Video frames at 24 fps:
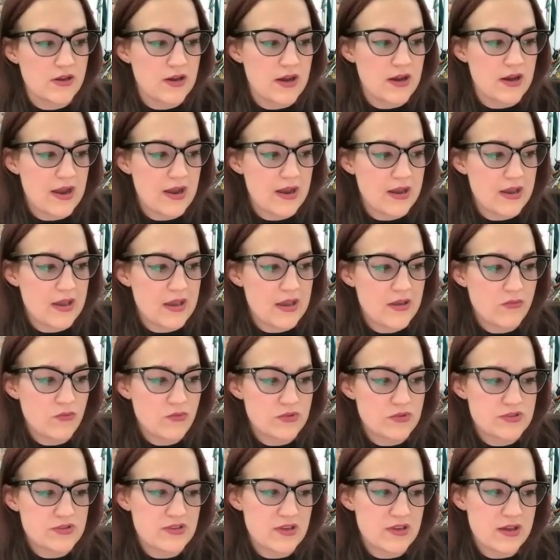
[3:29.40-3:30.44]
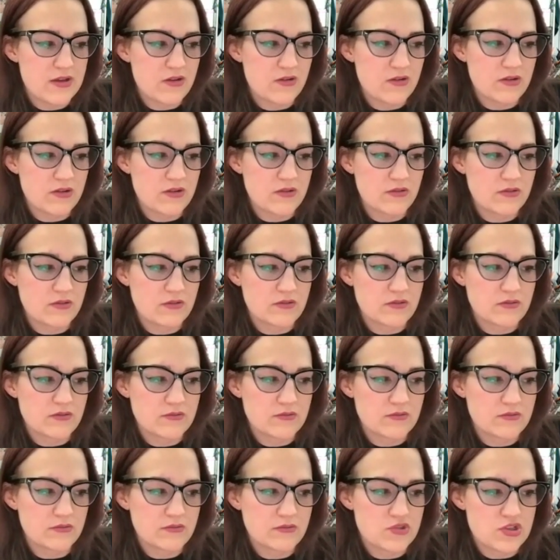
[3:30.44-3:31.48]
i was like
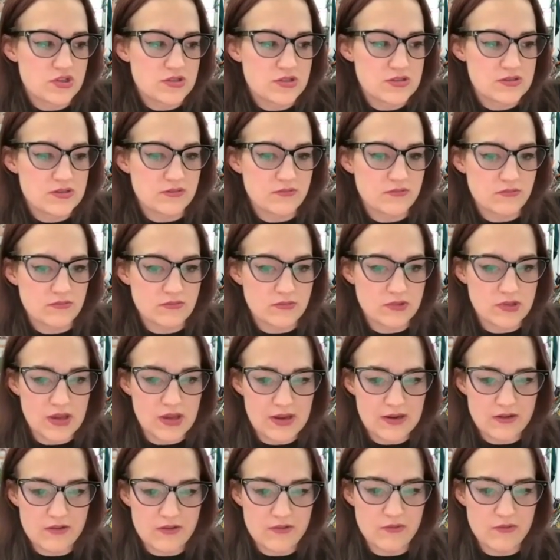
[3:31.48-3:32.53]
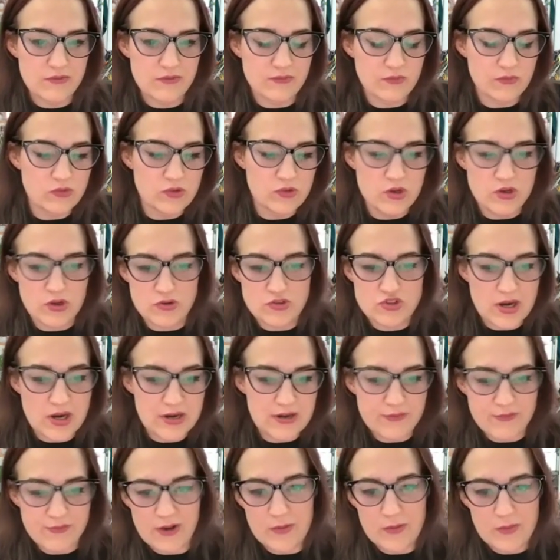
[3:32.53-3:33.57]
just kind of you know
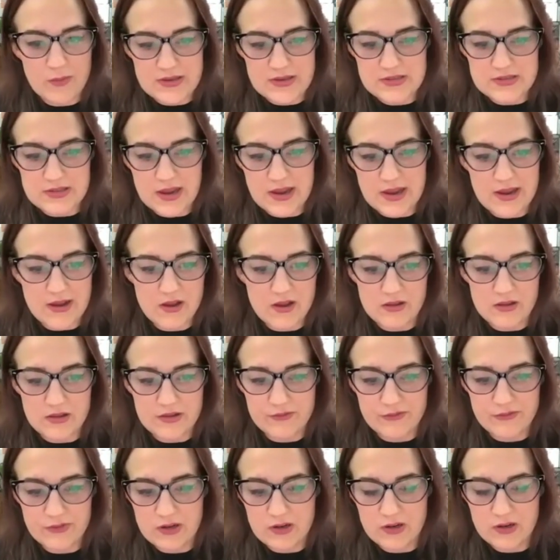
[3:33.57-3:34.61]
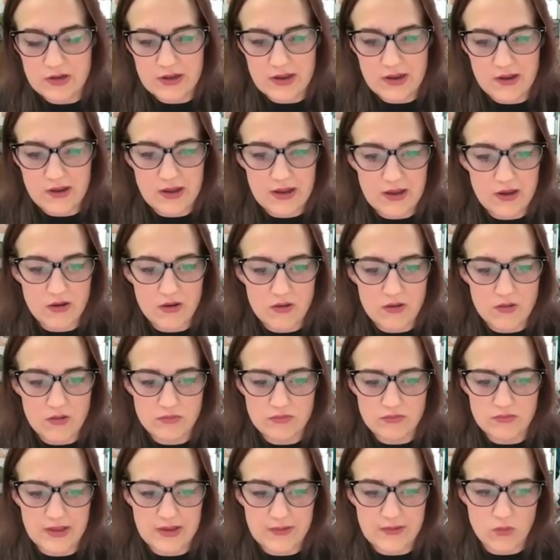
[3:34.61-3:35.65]
trying to find my style and figuring out
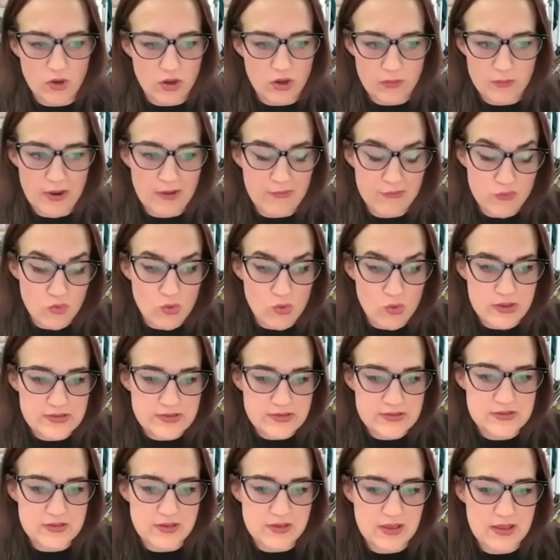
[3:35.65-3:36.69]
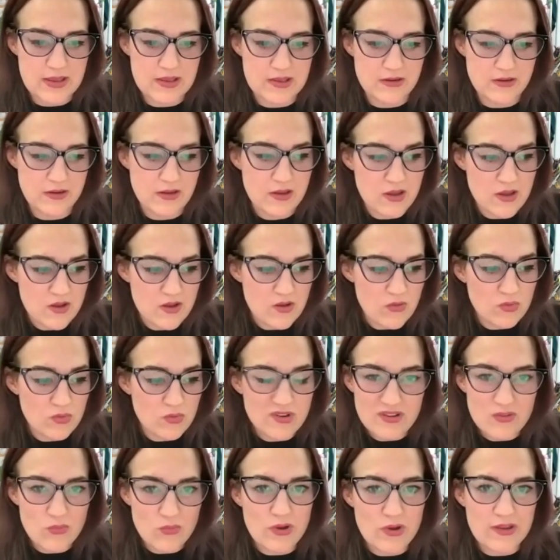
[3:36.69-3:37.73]
how like or my voice and
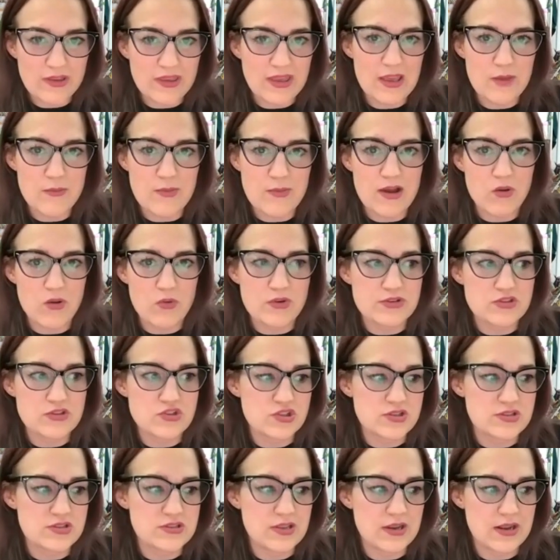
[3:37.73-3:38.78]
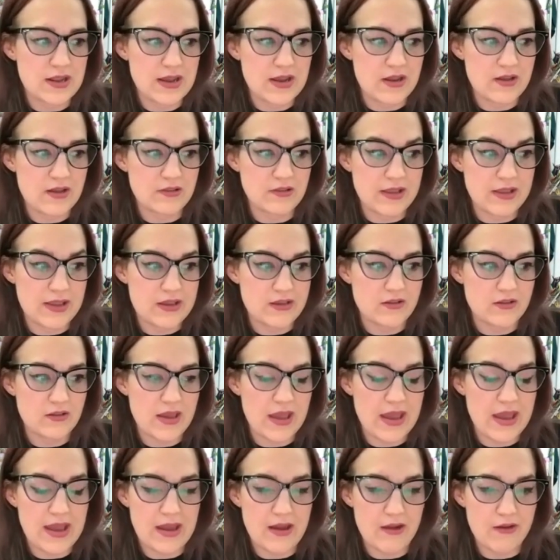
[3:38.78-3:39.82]
really what came out was just that i like
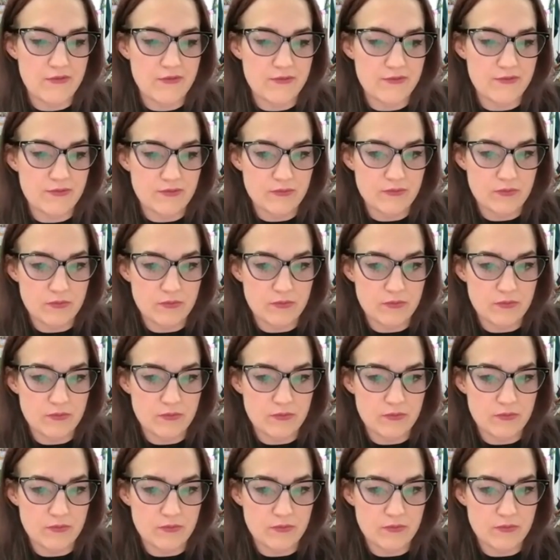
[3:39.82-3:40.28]
have